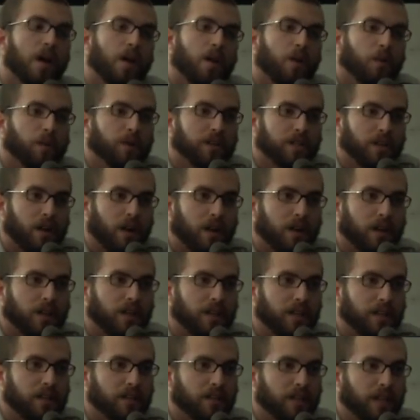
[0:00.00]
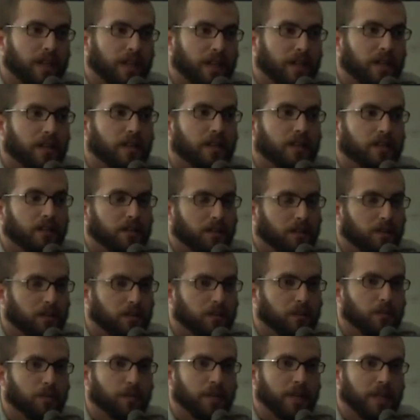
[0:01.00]
we saw a clear need
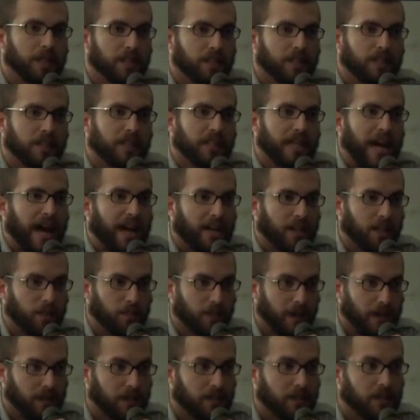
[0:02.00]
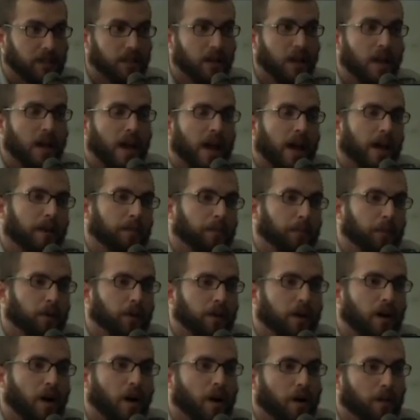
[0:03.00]
to begin to document and
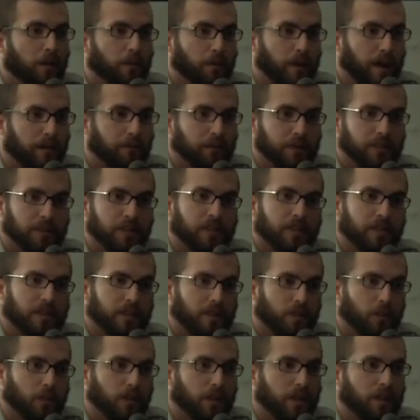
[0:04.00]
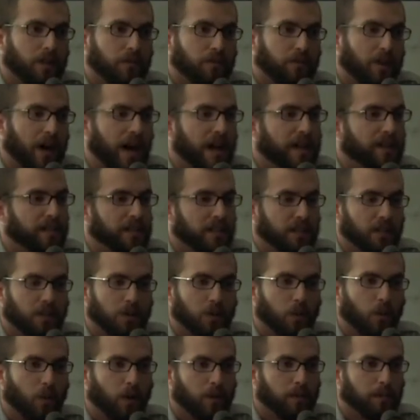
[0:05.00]
put all the references that we could find
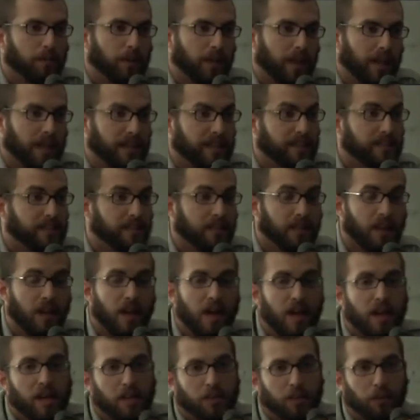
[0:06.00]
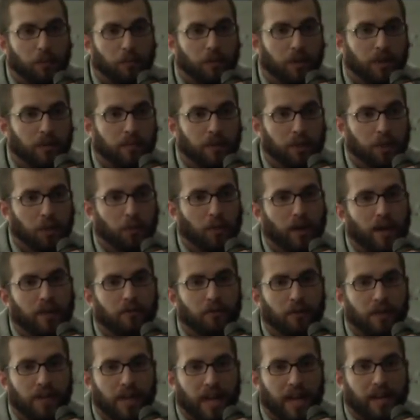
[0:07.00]
into one place. So pretty much
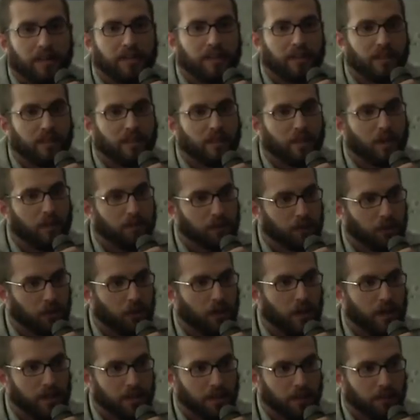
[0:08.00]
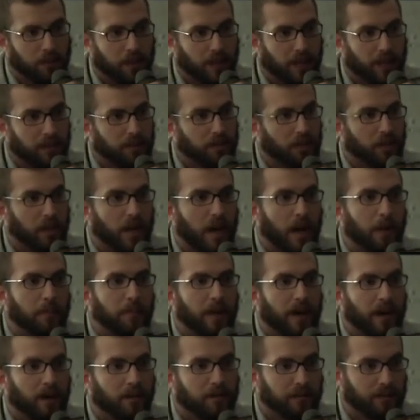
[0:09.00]
whenever a Nexian comes across a plant or
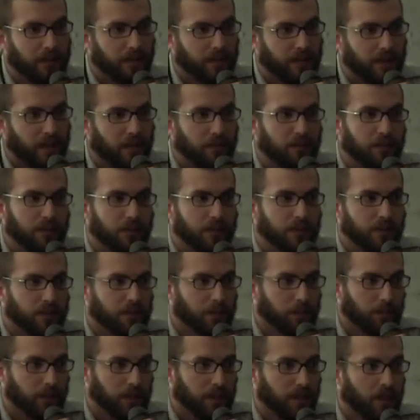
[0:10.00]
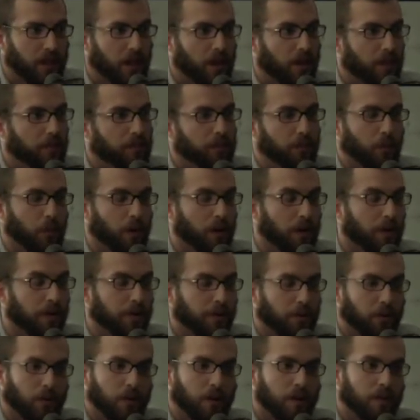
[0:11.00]
compound that they feel to be of
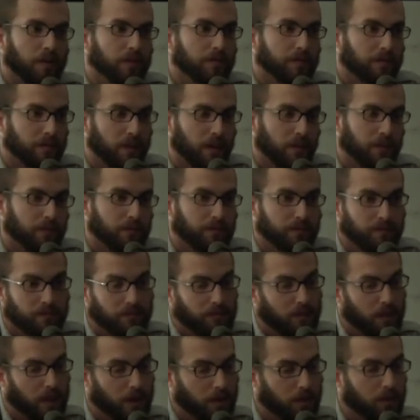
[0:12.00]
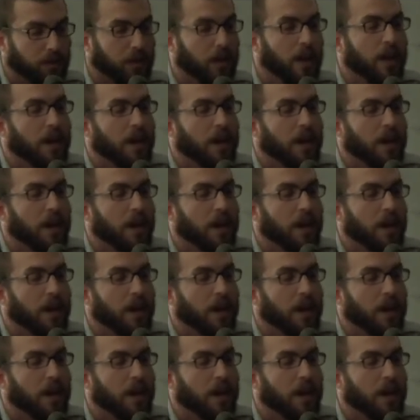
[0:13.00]
worth or of note,